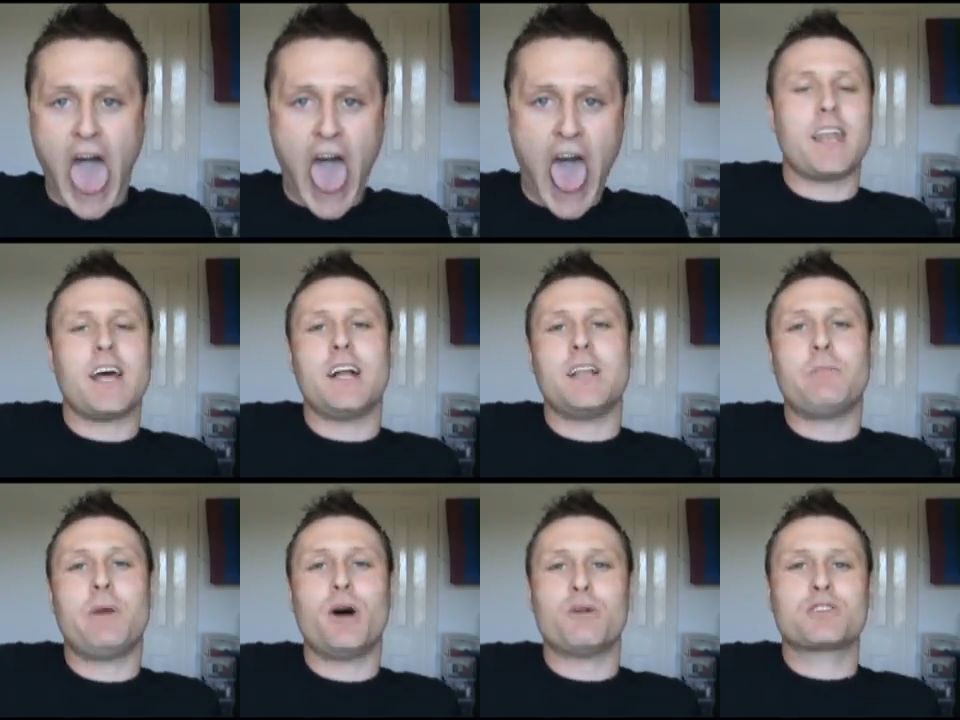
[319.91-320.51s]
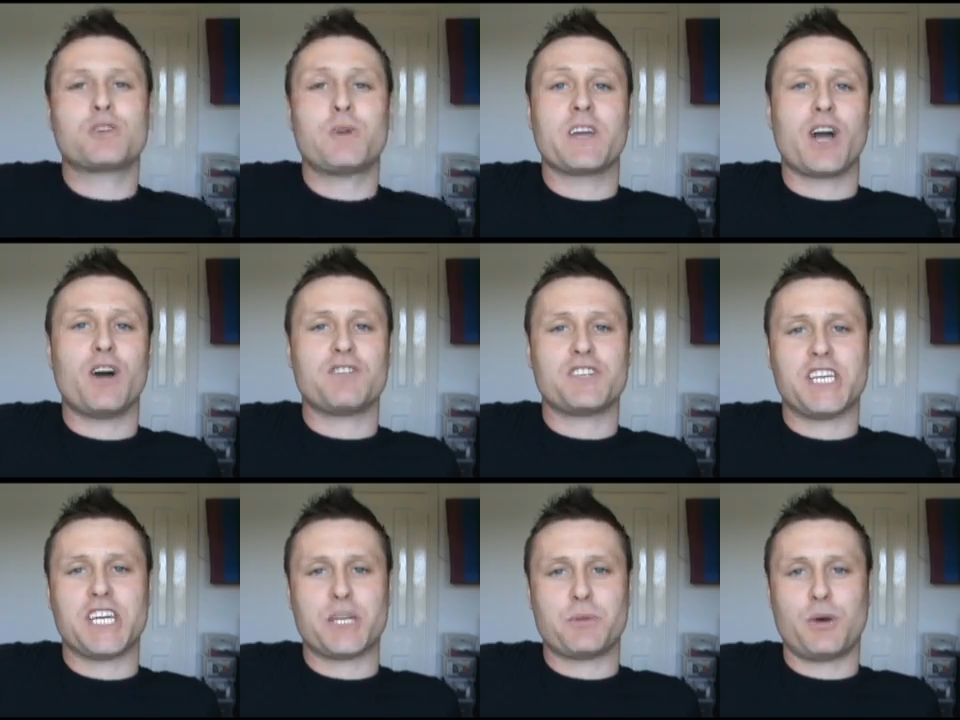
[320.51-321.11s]
And I'll post the wig
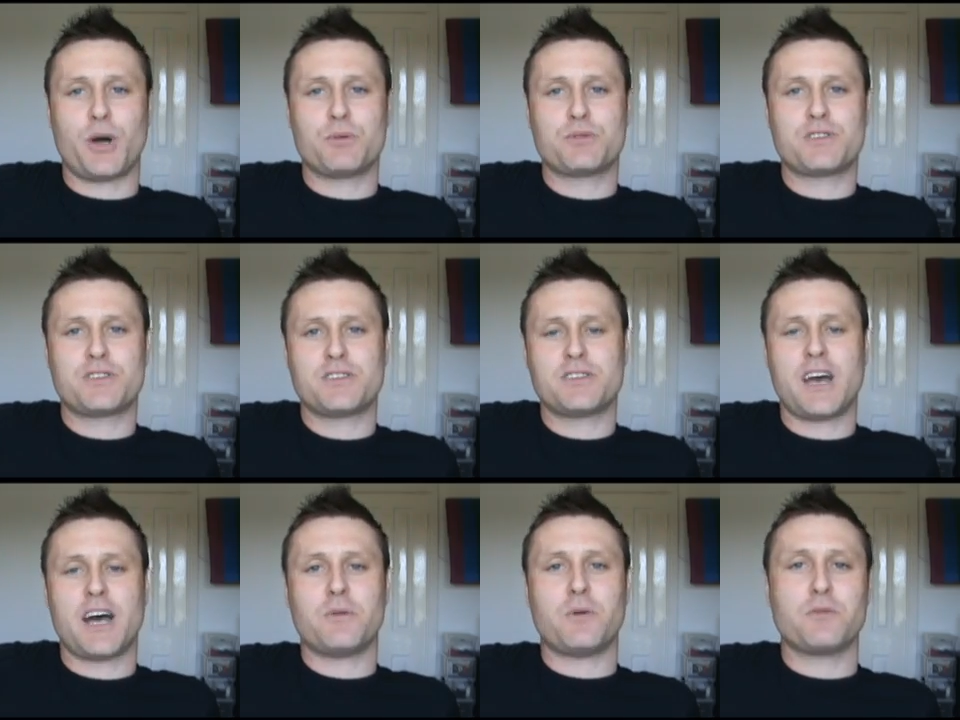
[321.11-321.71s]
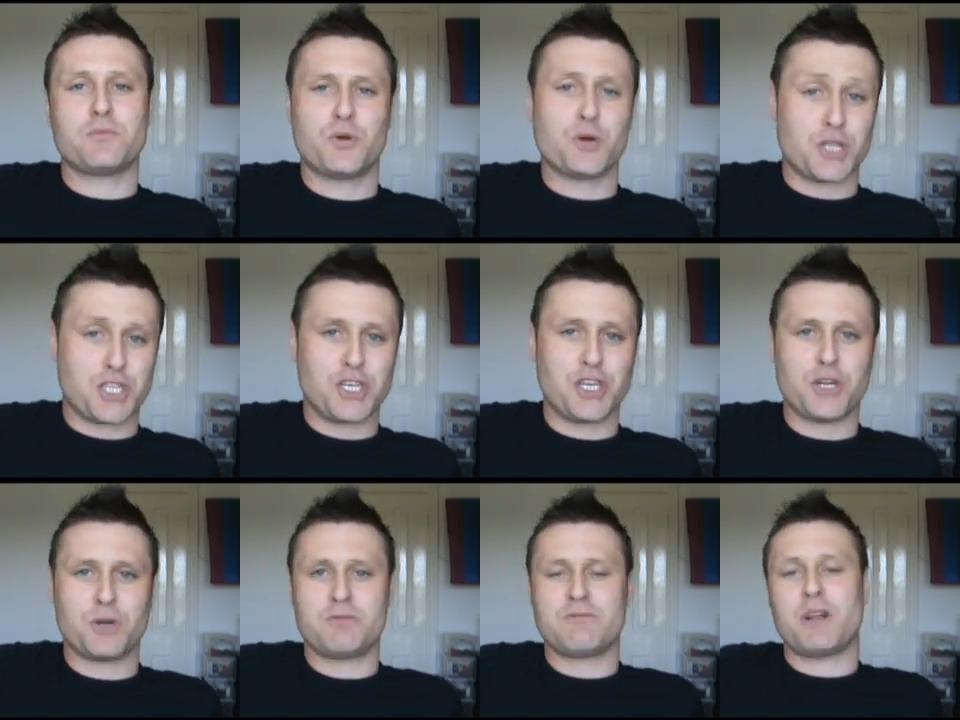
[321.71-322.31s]
over to you in the post. I won't put it
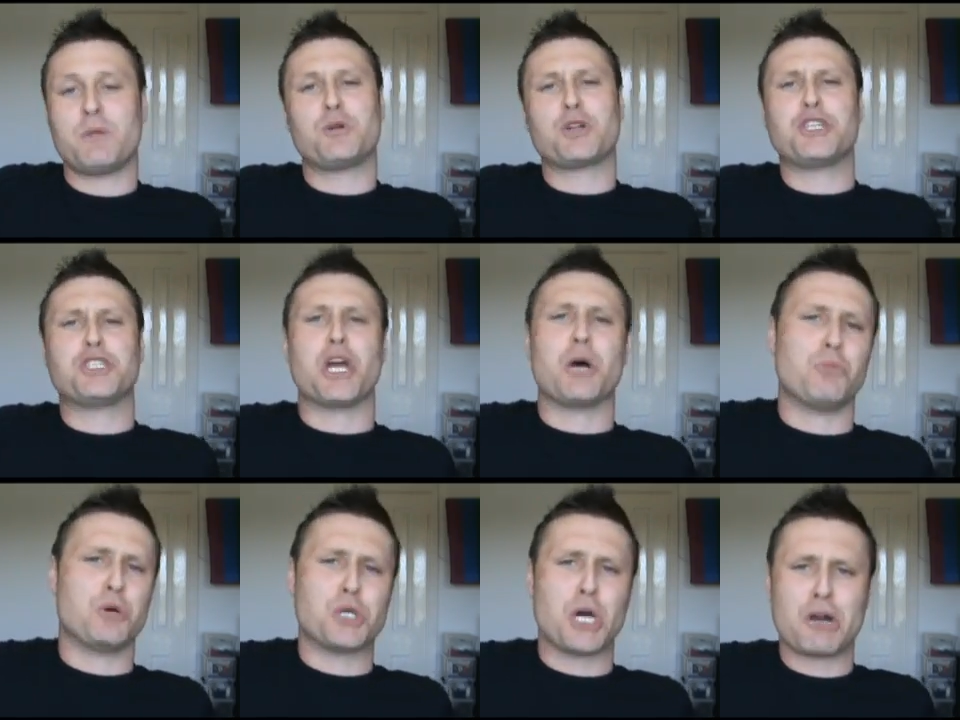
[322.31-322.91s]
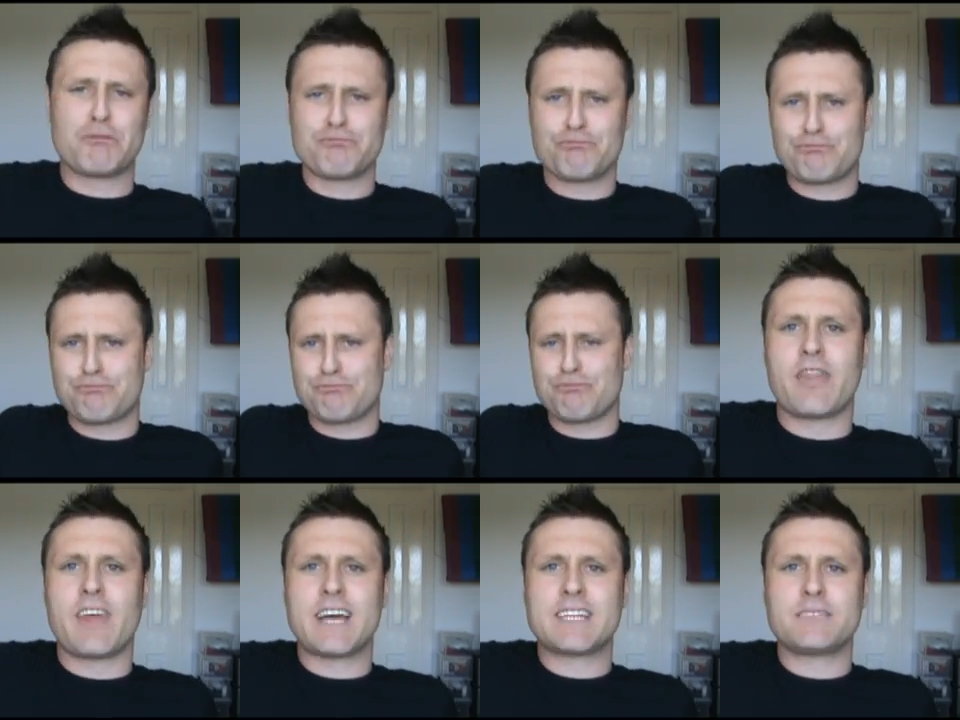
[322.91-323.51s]
to you. I'll put it to your mother.
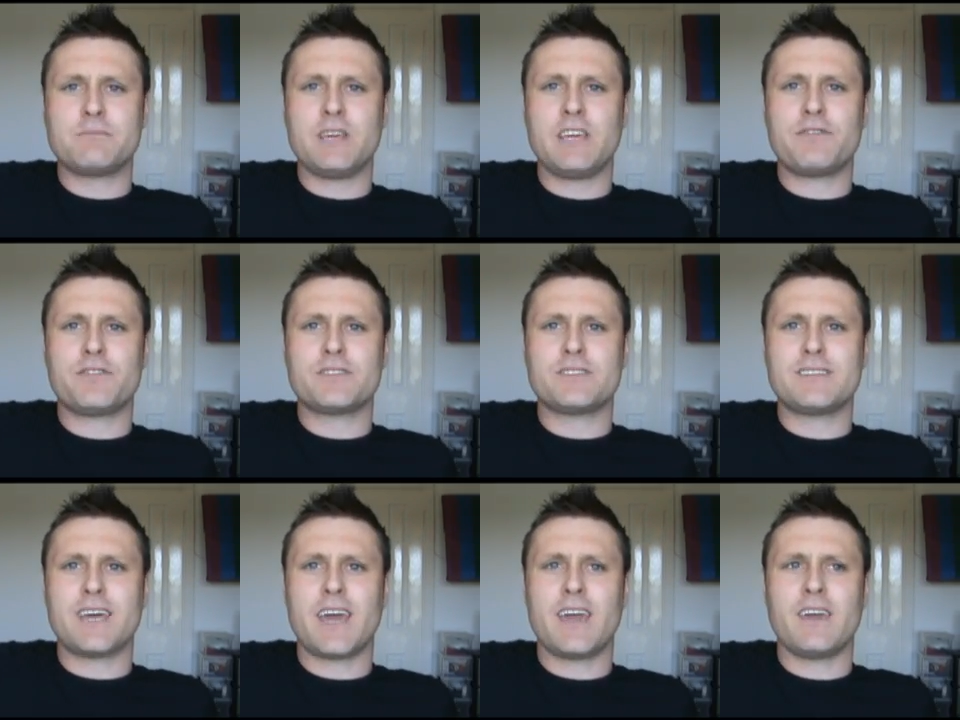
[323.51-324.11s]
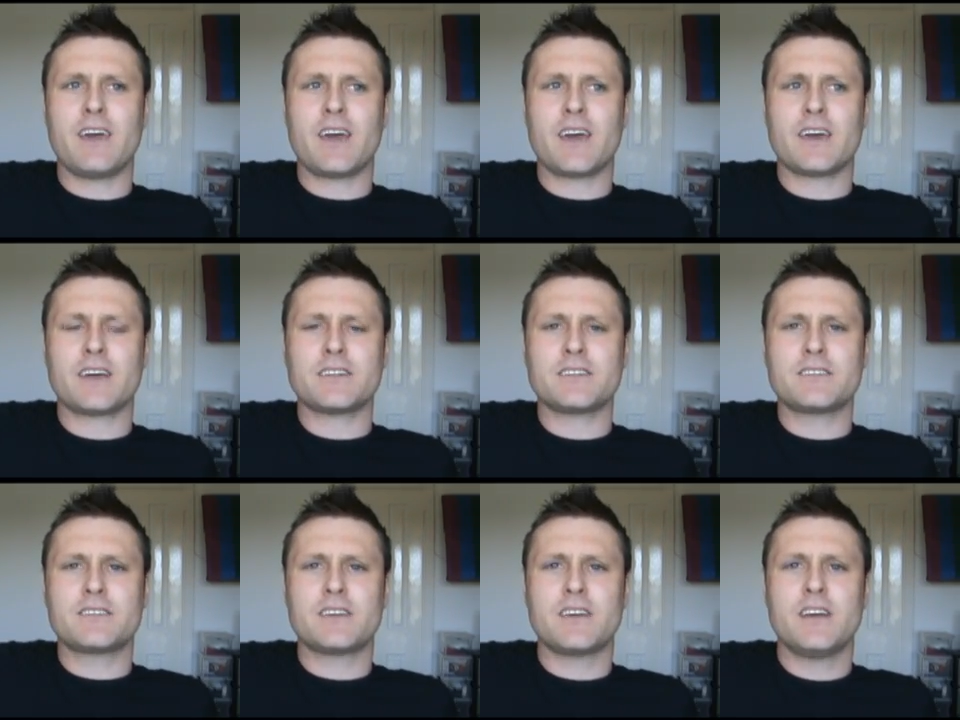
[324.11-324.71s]
That's me for today,
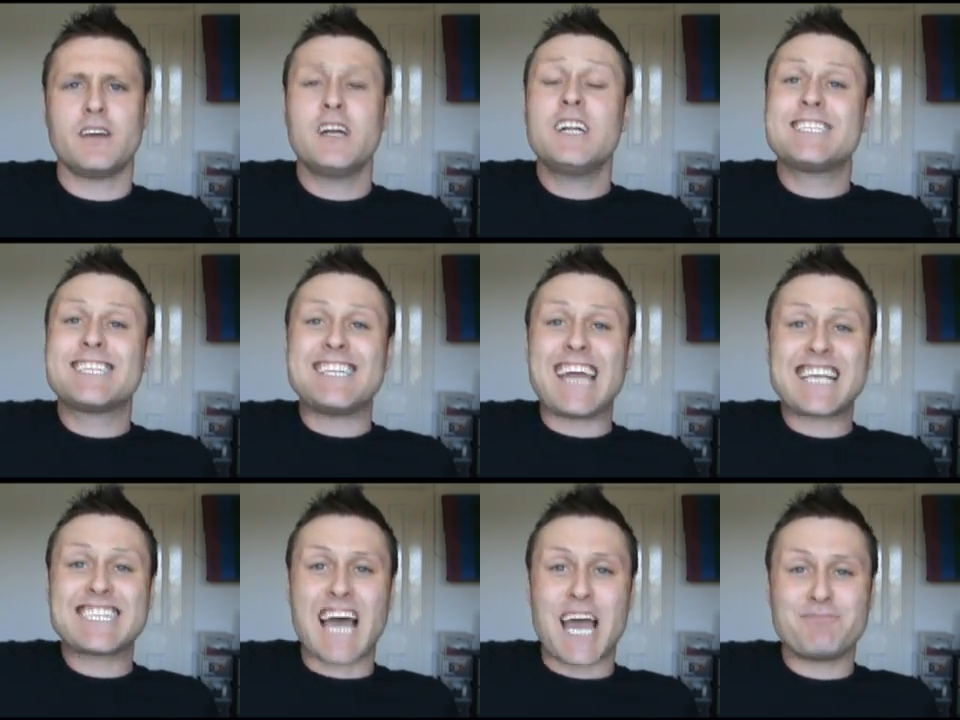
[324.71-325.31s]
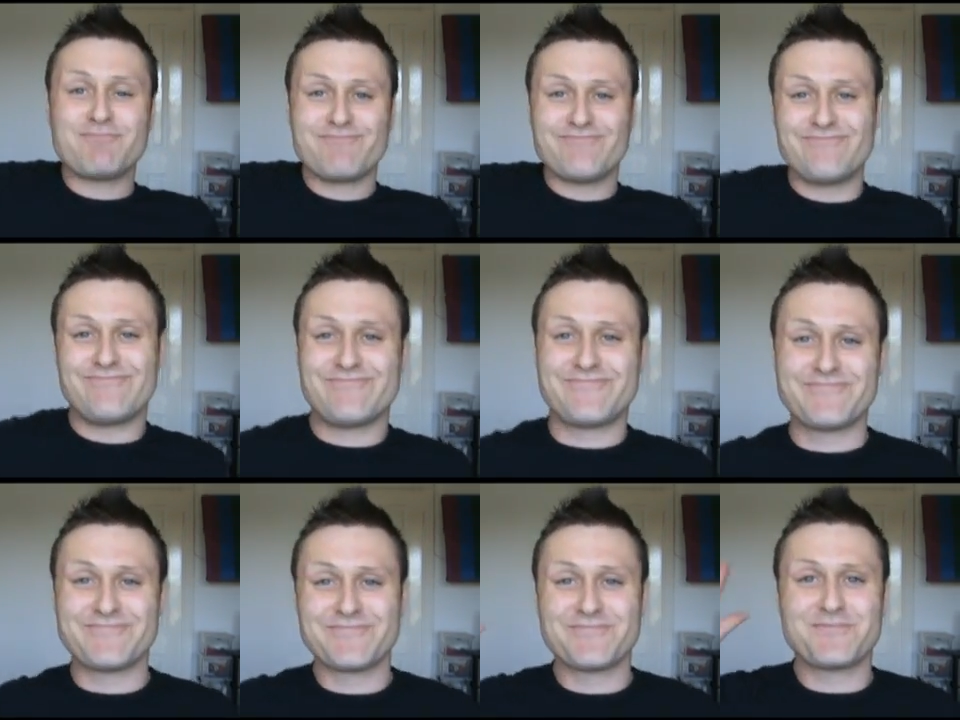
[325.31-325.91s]
and till next
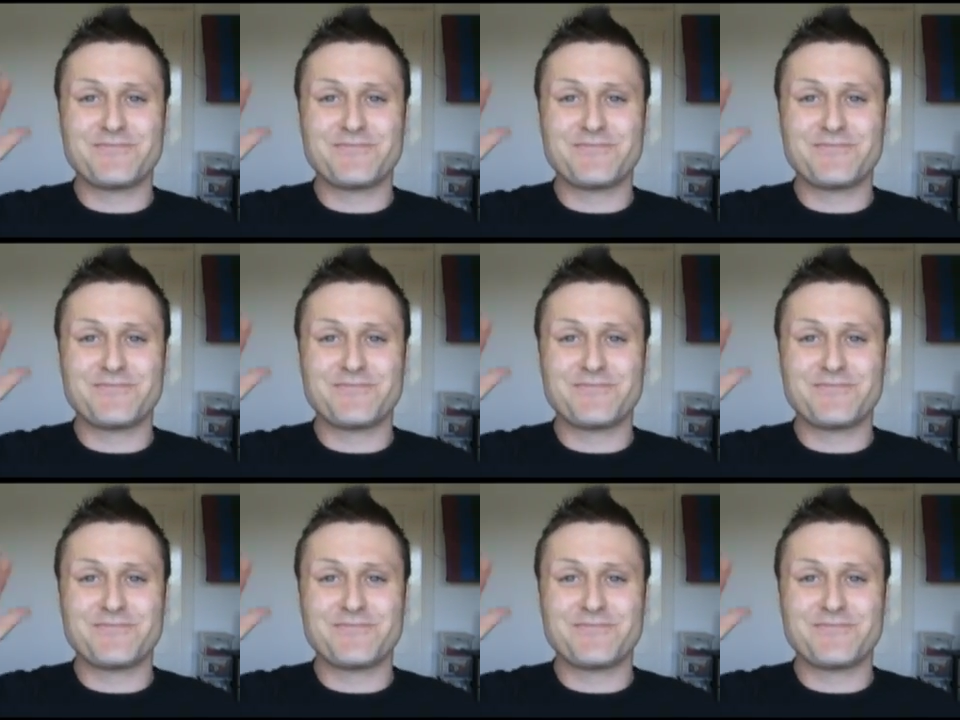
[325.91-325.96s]
time.